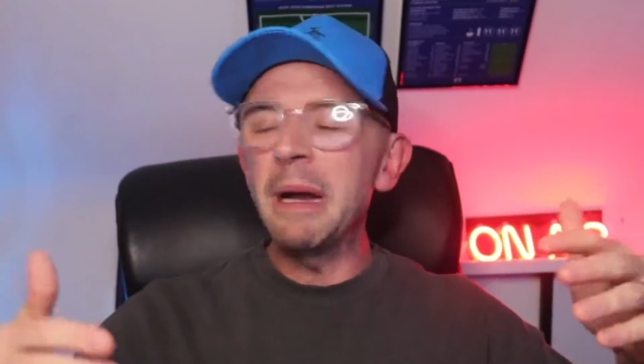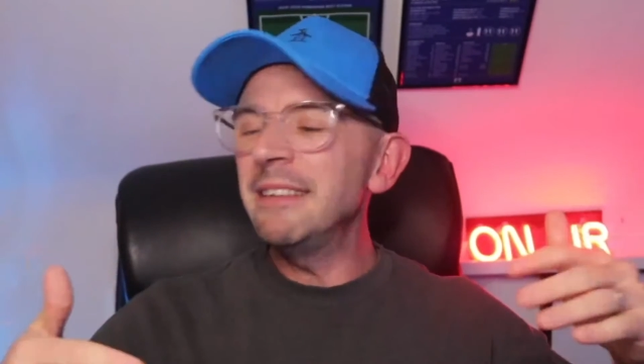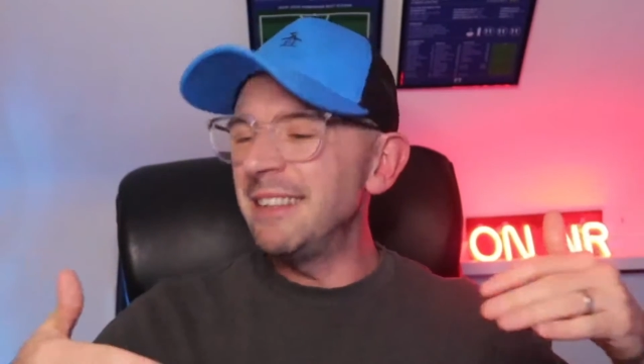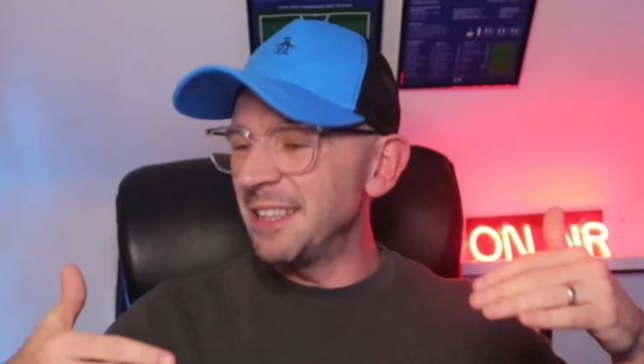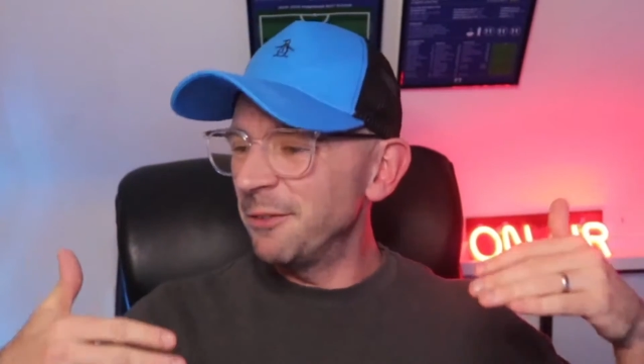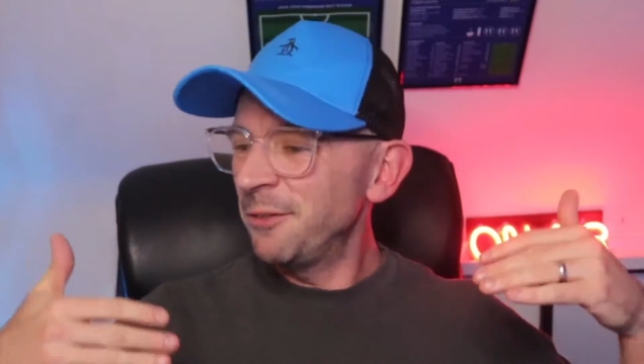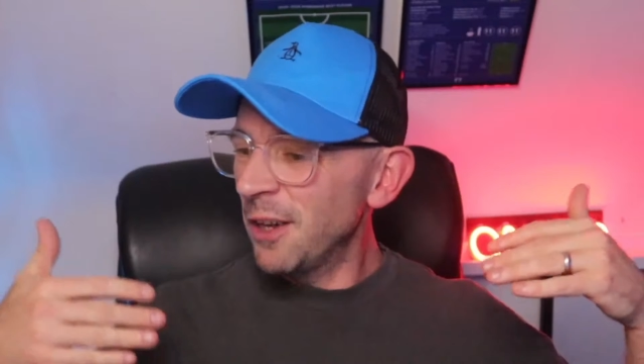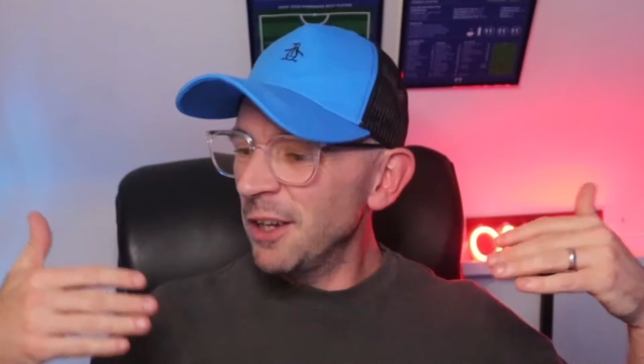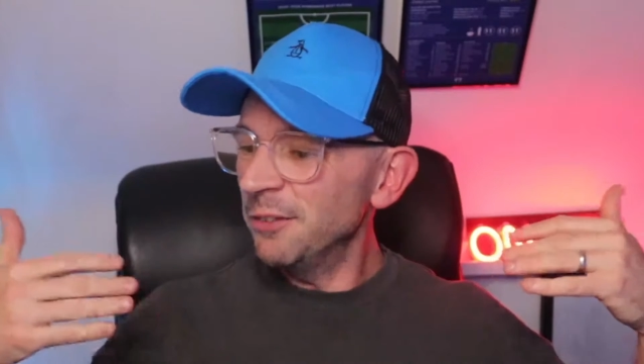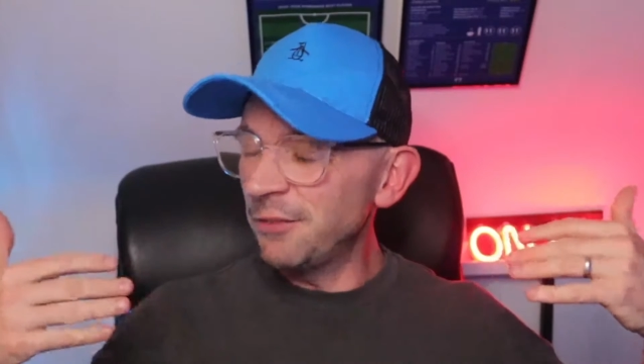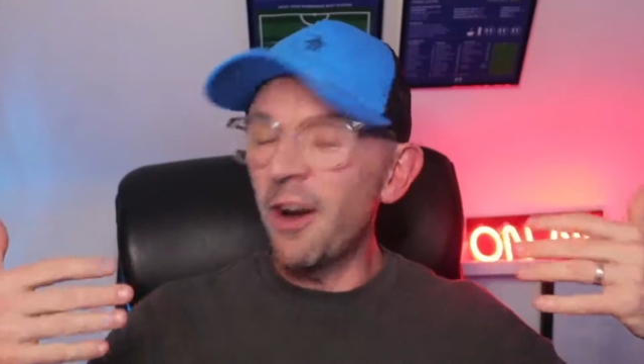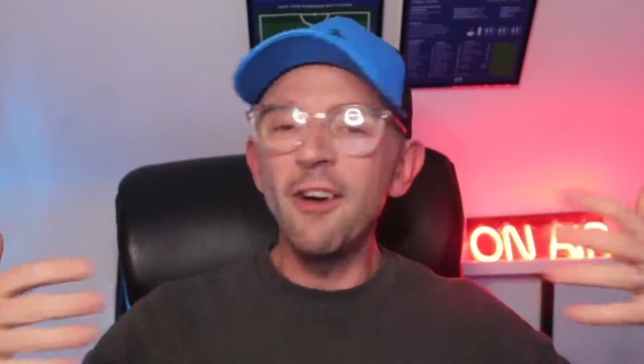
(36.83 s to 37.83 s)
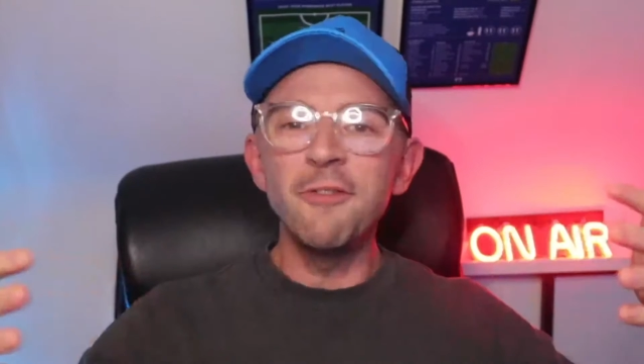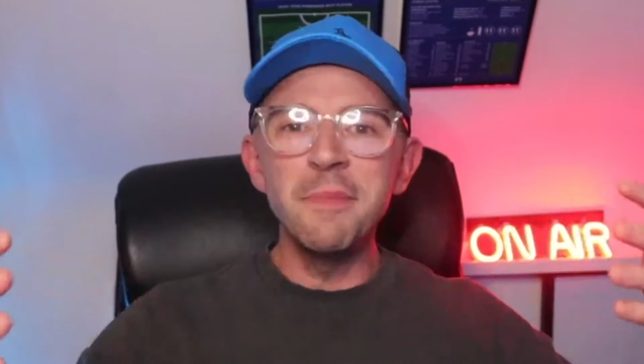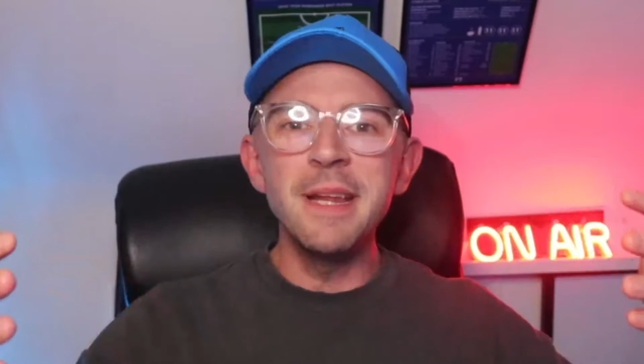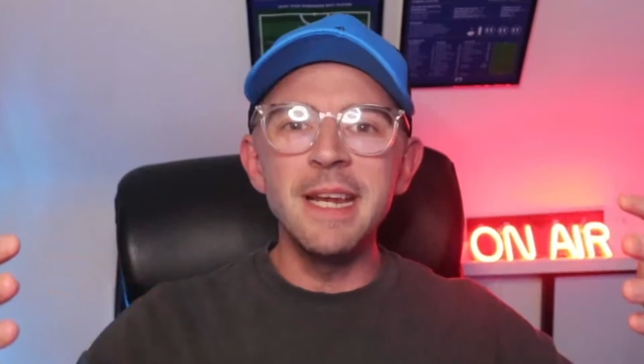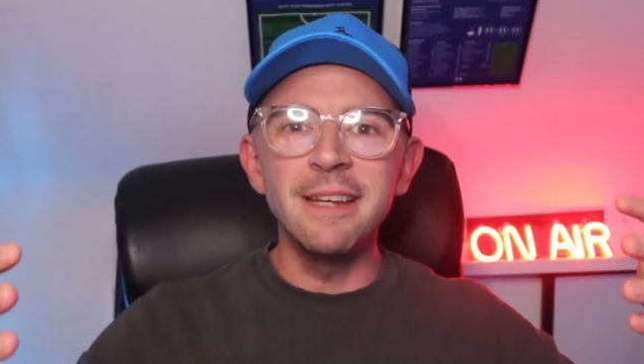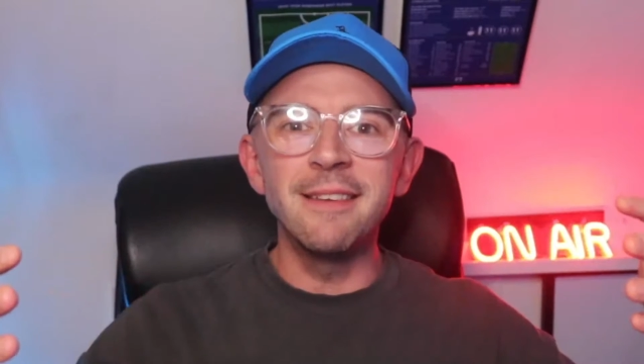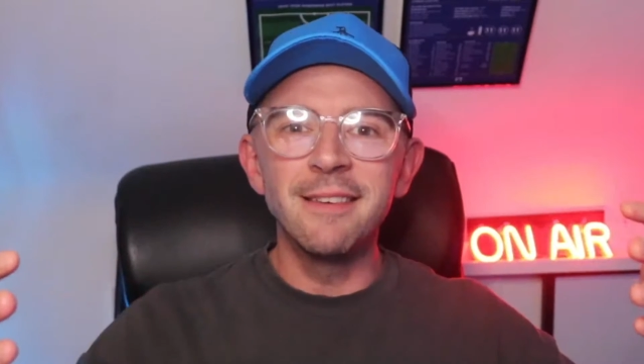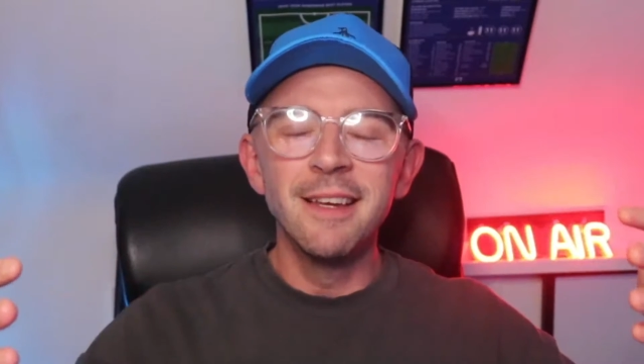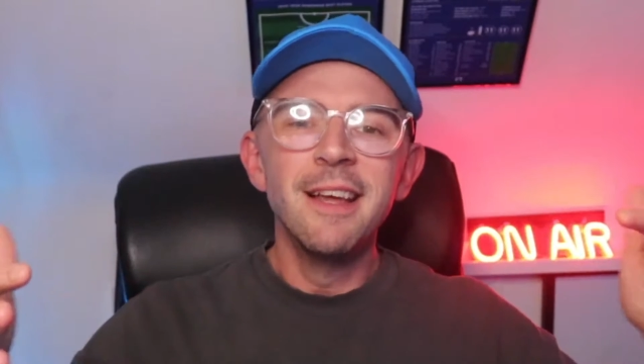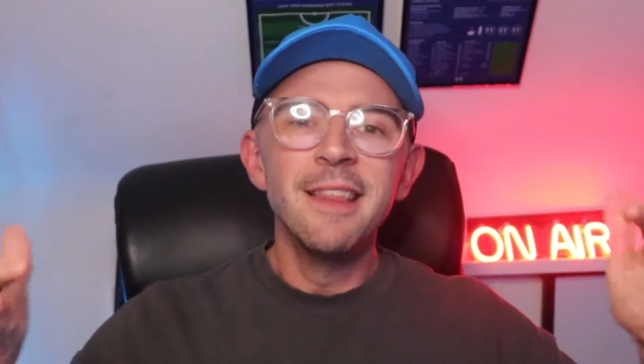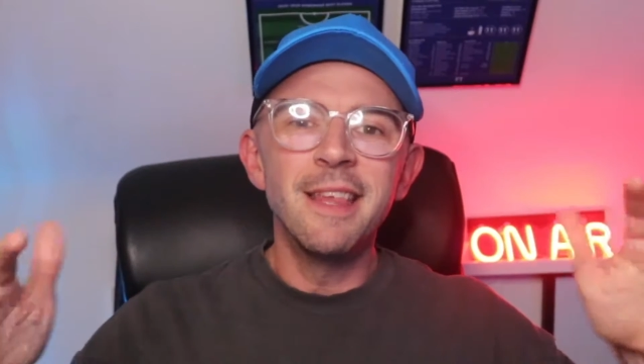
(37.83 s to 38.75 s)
Basically, the first 5 minutes